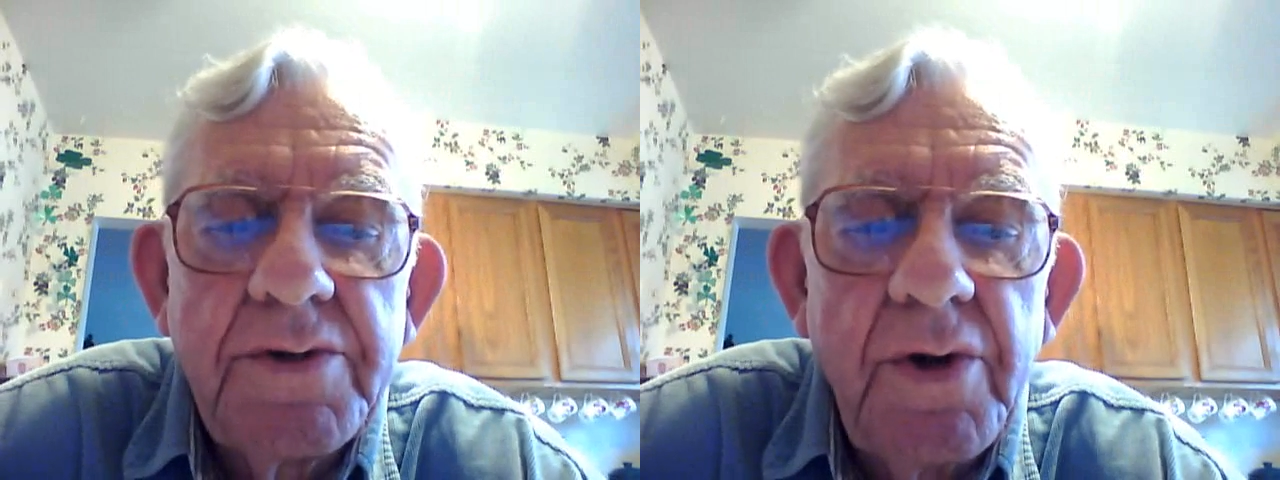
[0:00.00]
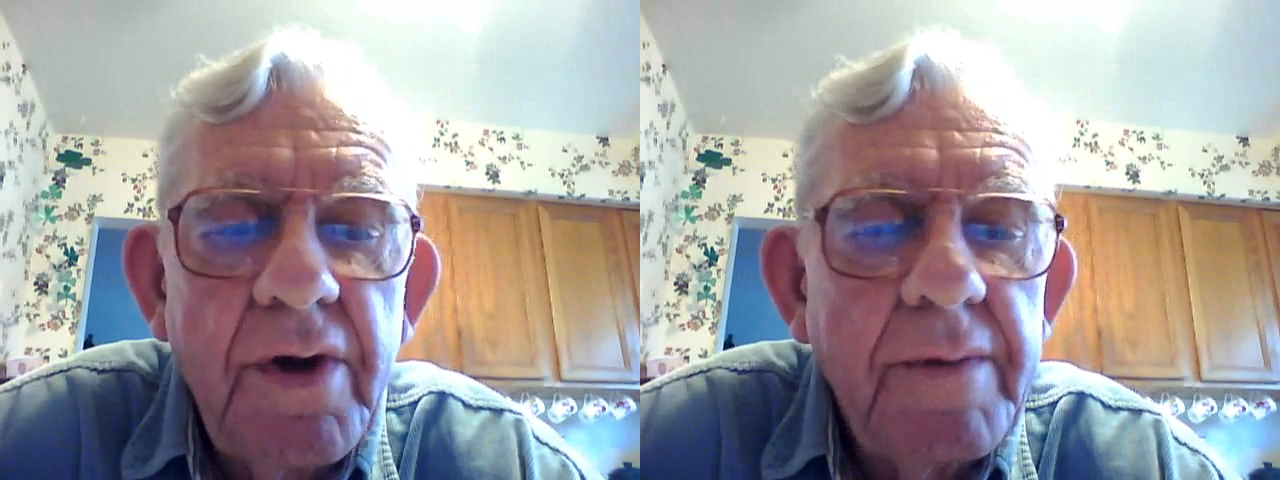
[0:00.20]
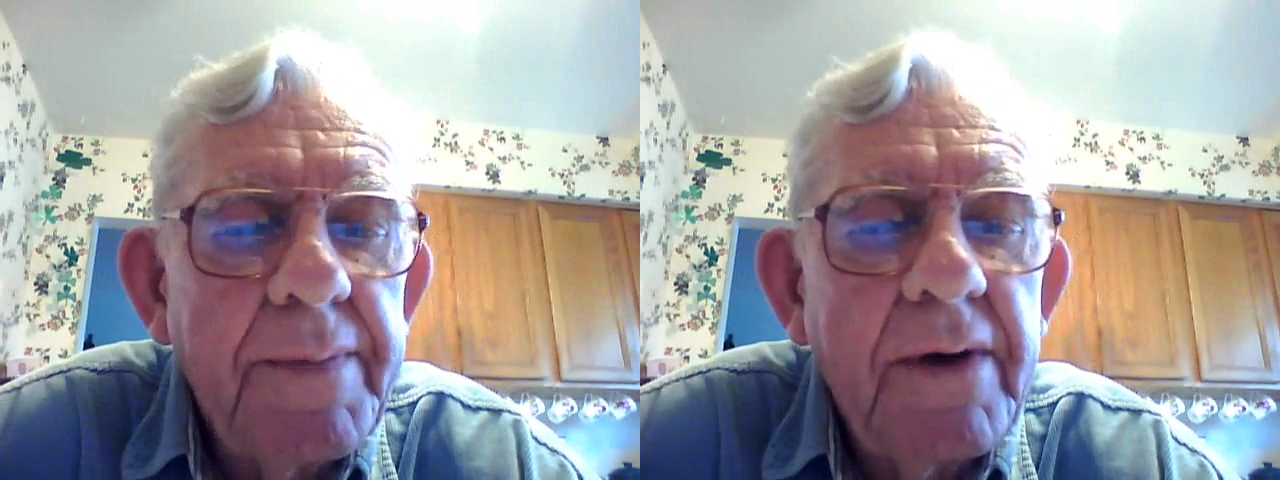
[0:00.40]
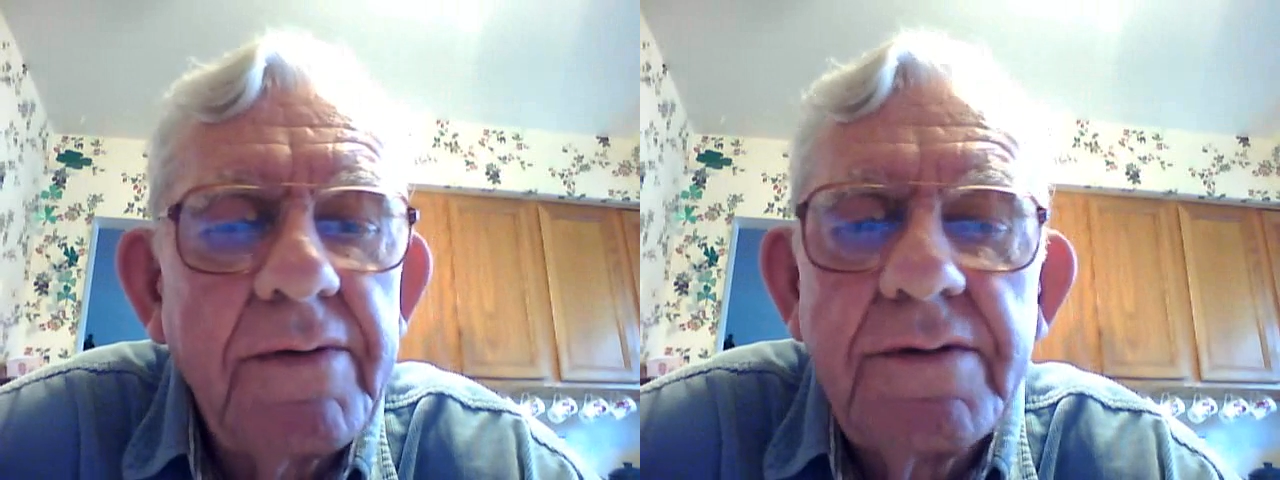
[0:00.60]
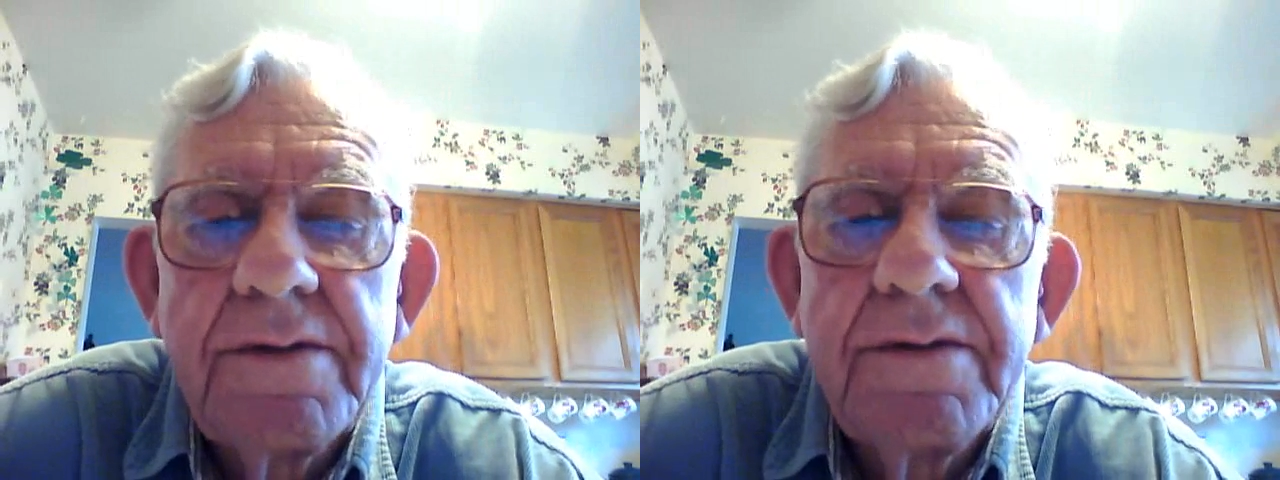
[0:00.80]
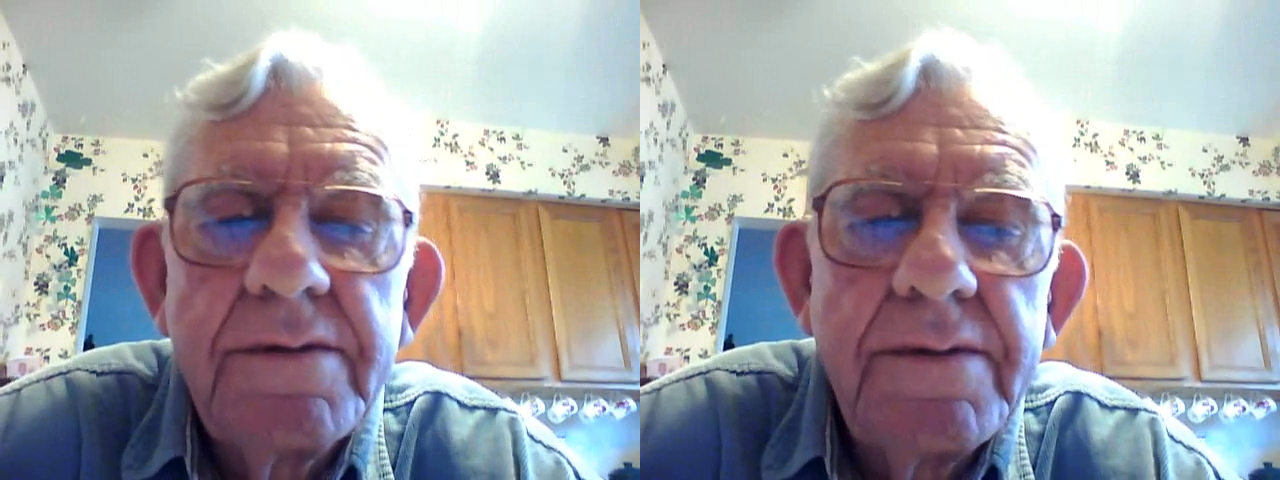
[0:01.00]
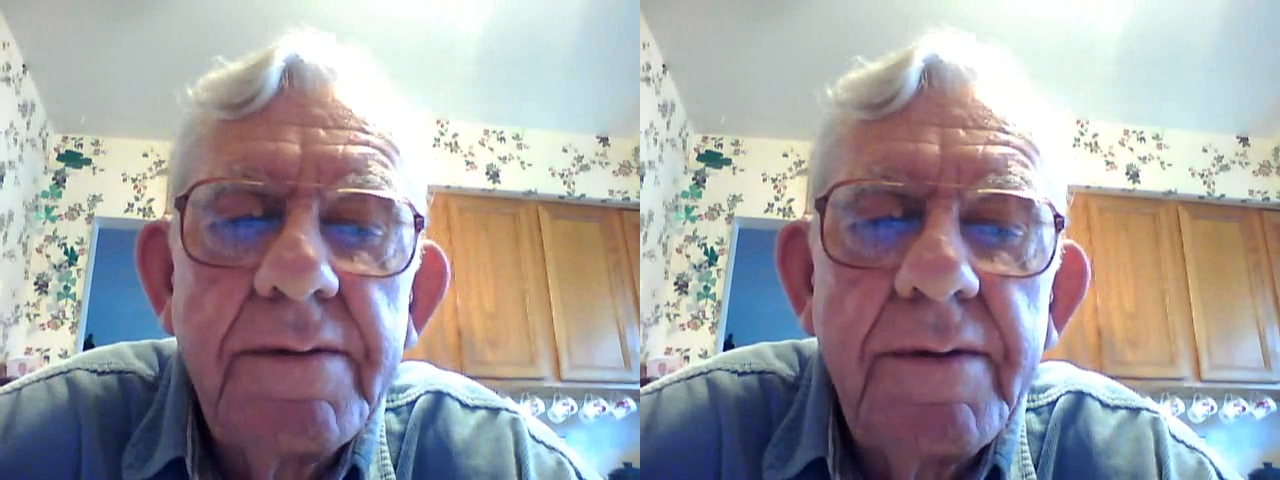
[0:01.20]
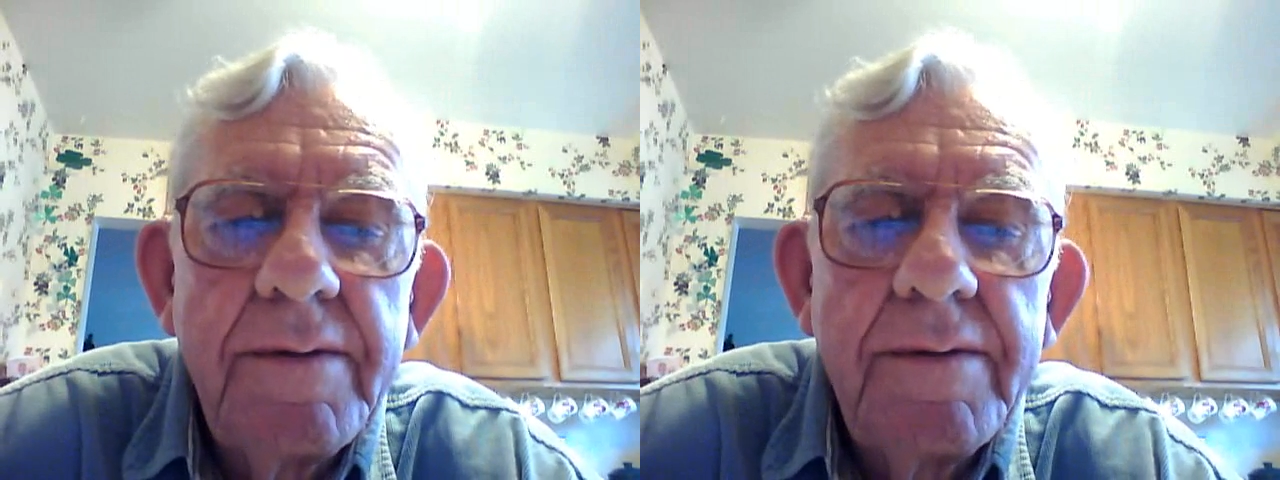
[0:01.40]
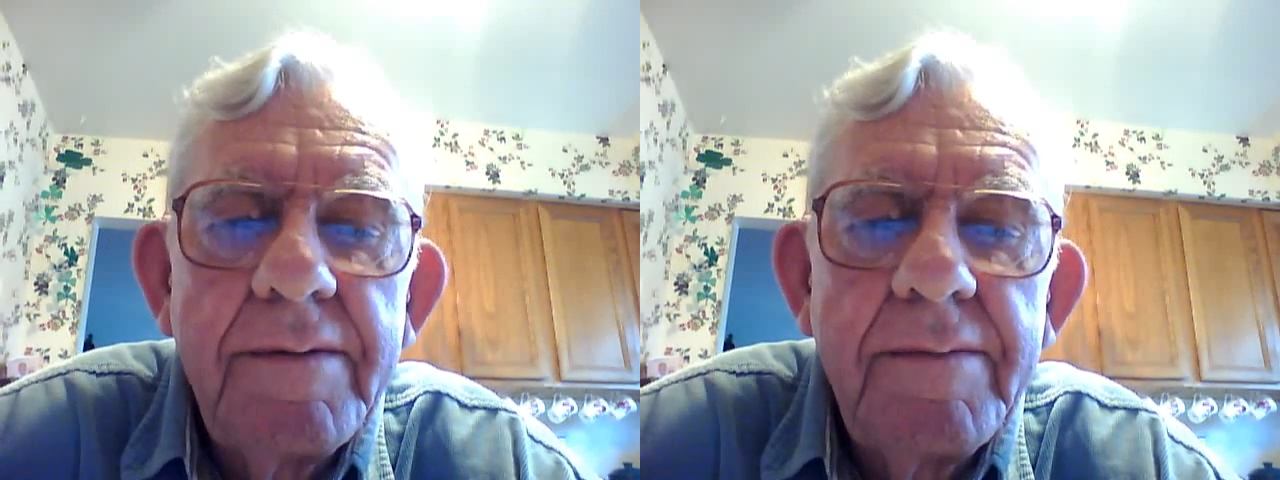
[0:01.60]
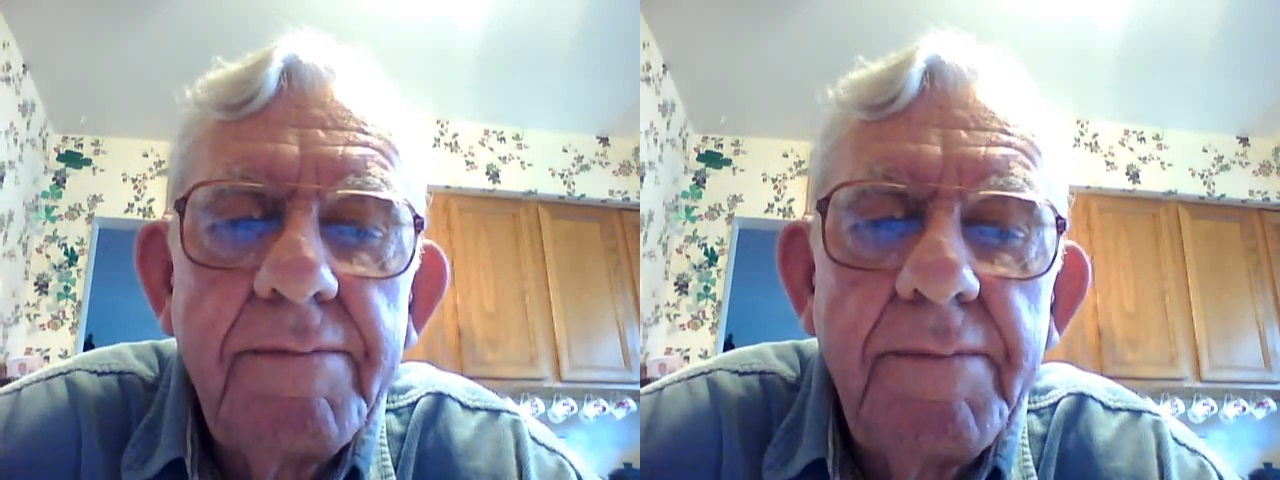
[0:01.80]
talk about
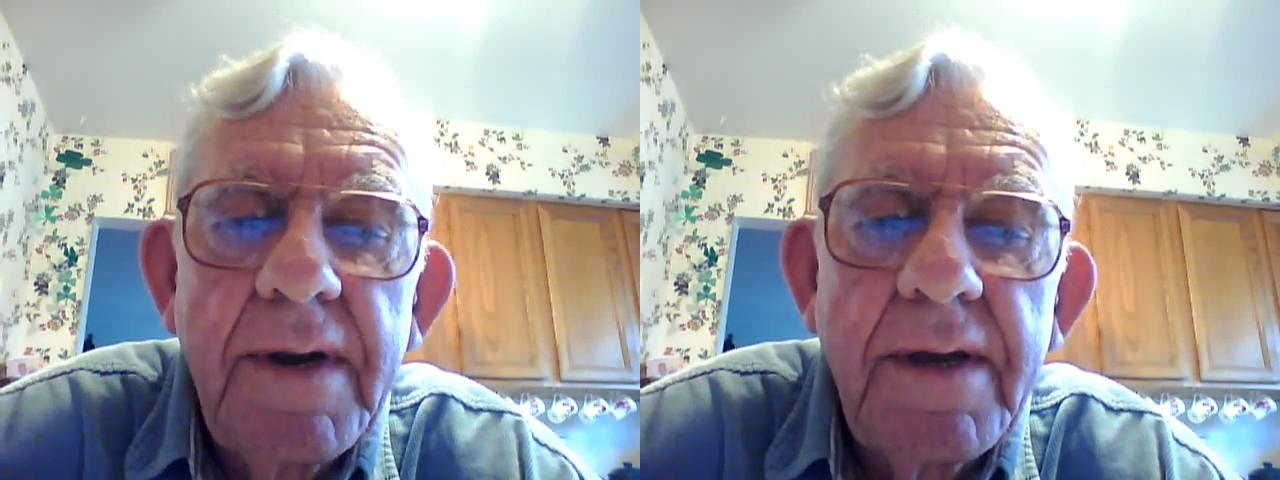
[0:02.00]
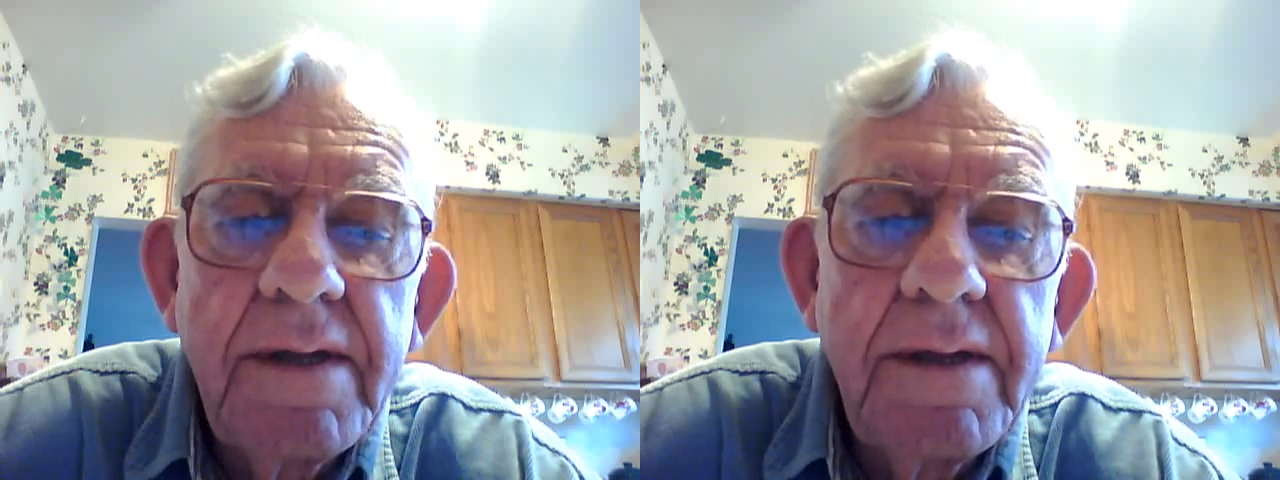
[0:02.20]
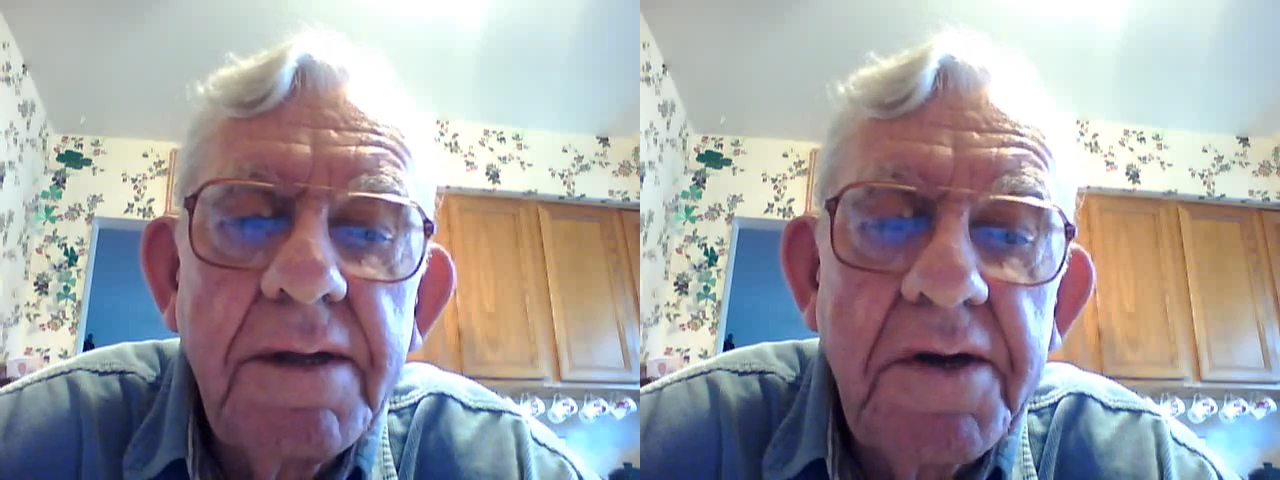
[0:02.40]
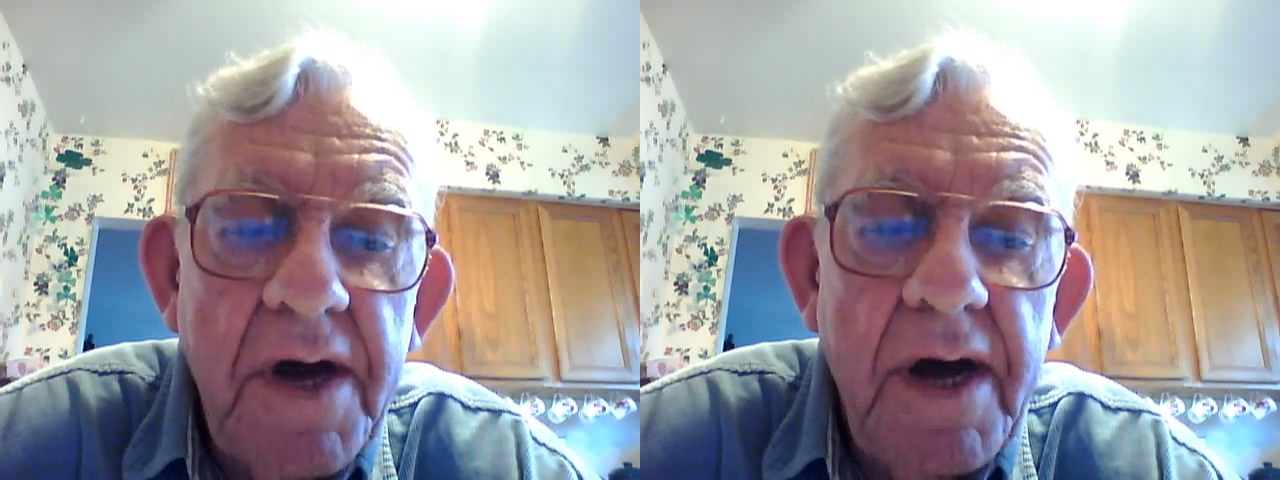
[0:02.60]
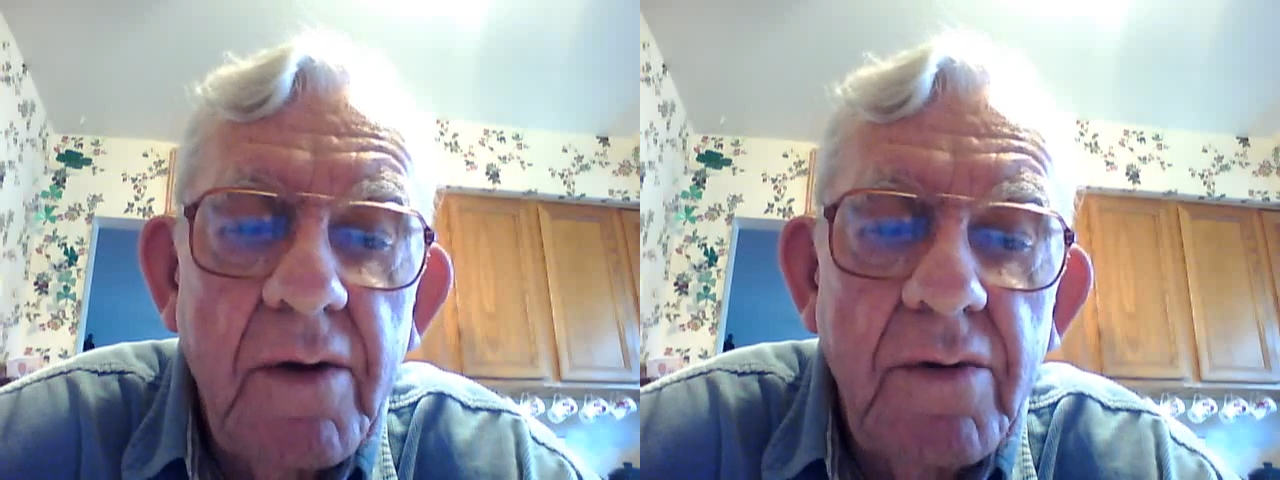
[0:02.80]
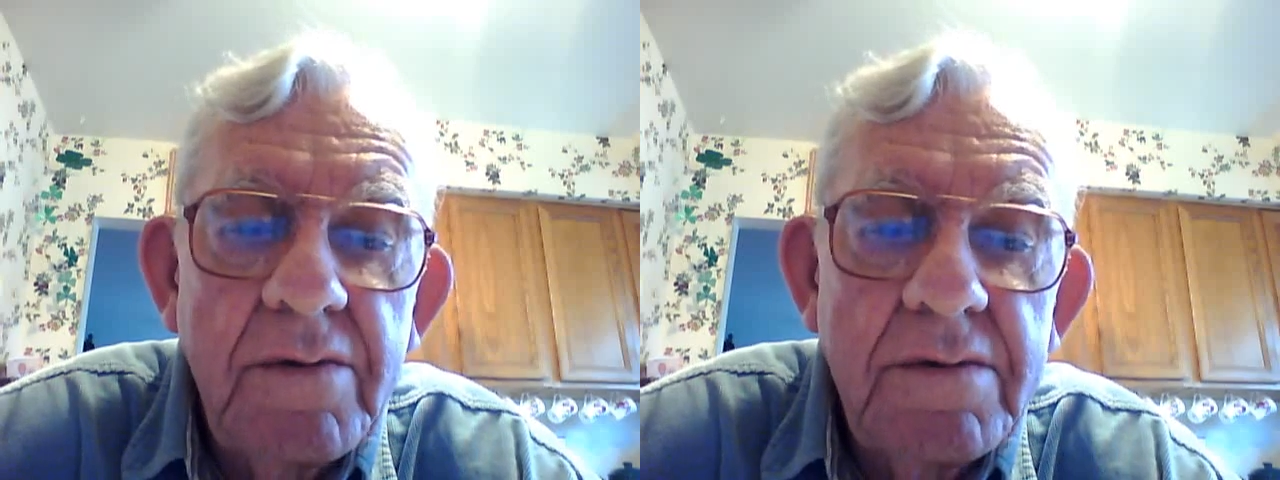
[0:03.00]
milking the cow.